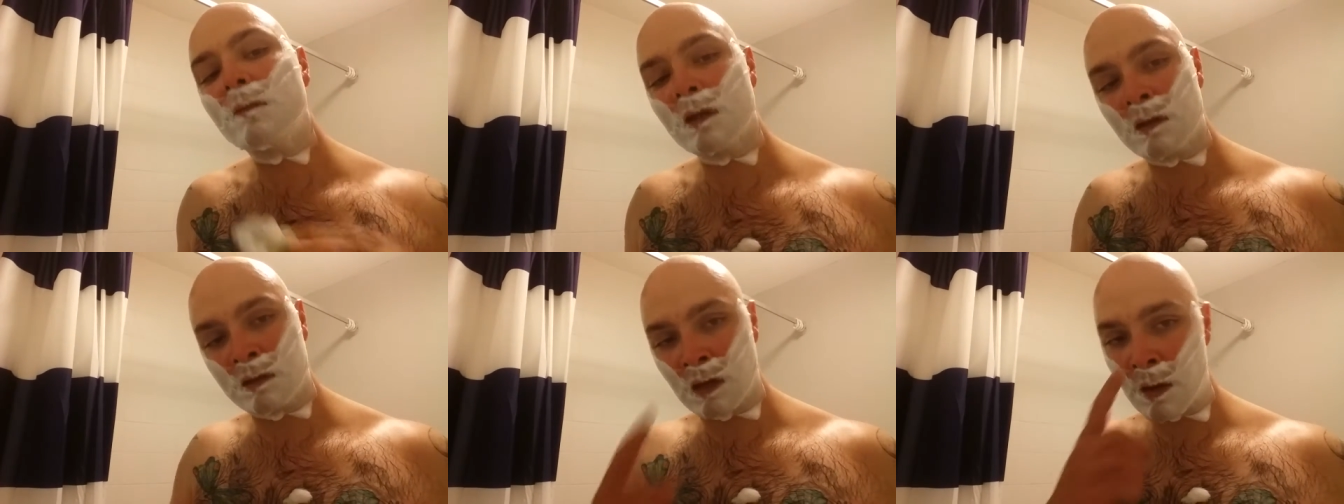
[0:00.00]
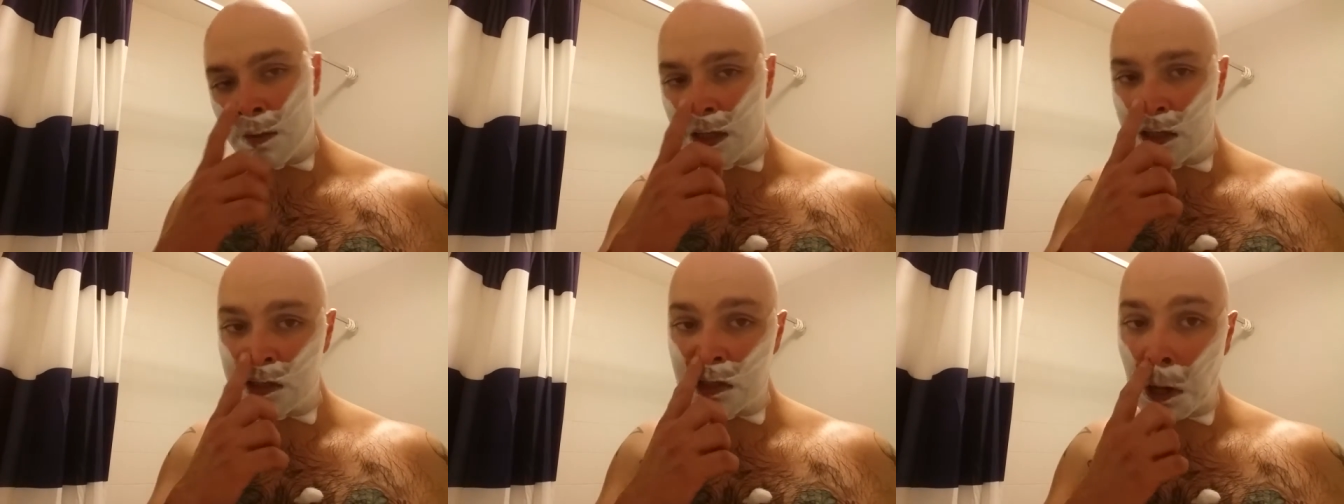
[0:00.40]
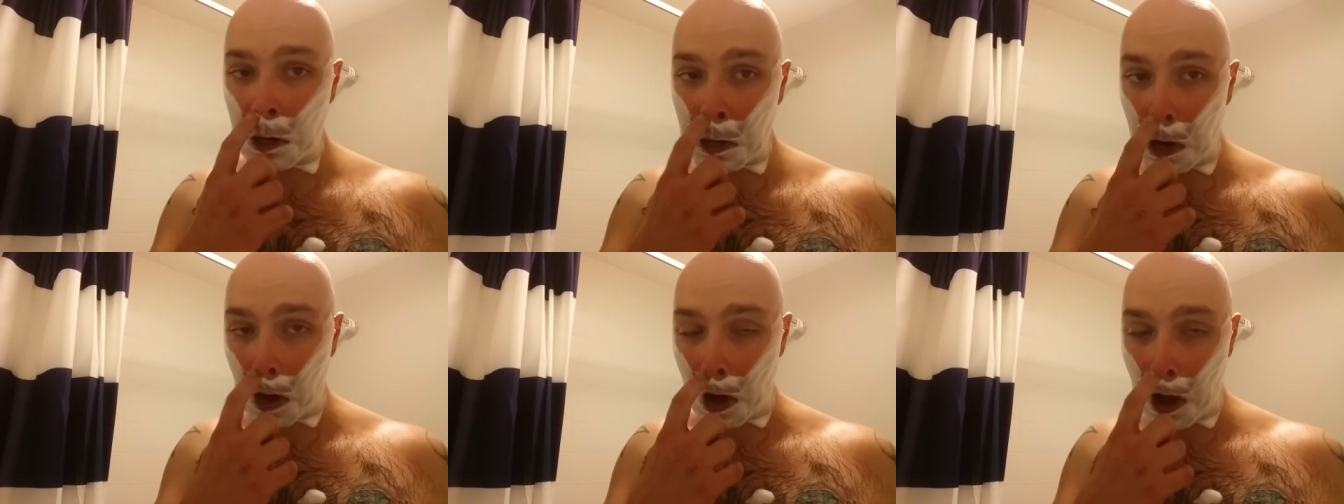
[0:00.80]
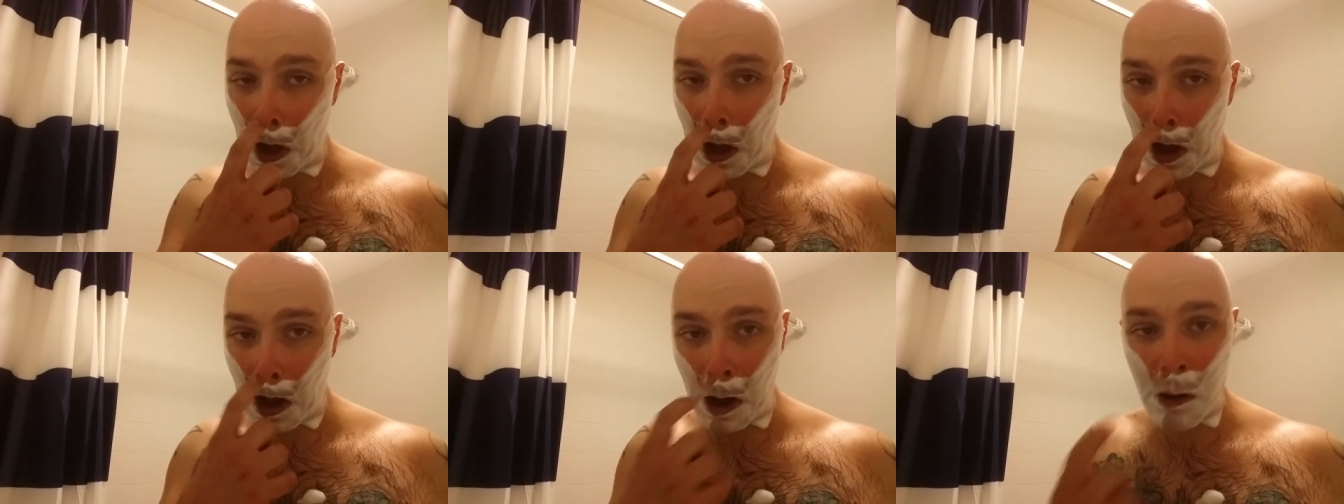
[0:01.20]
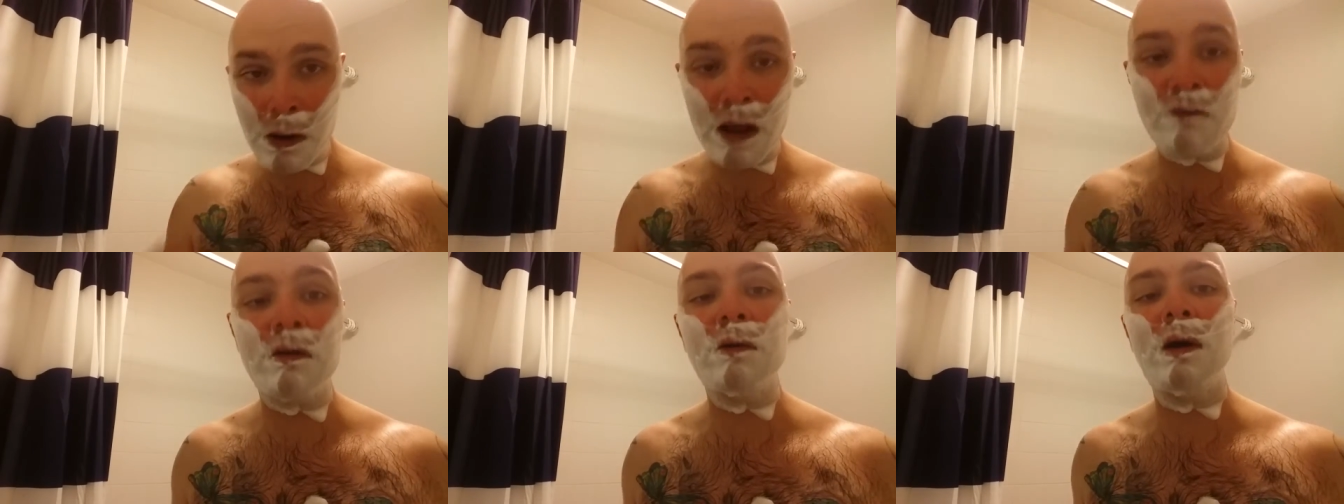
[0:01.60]
So many soaps, and they're going
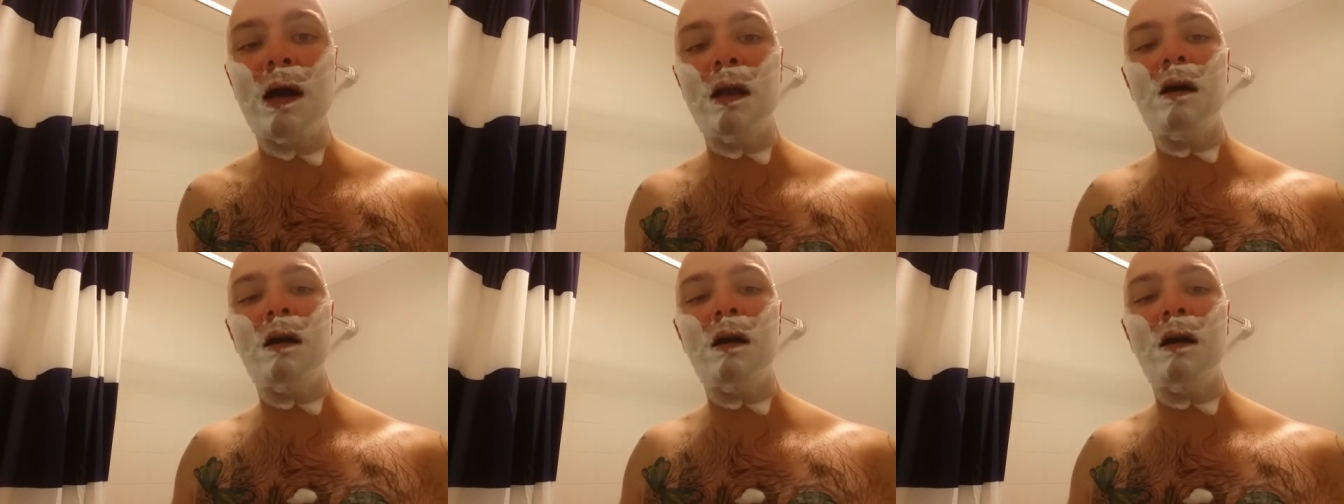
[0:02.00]
everywhere.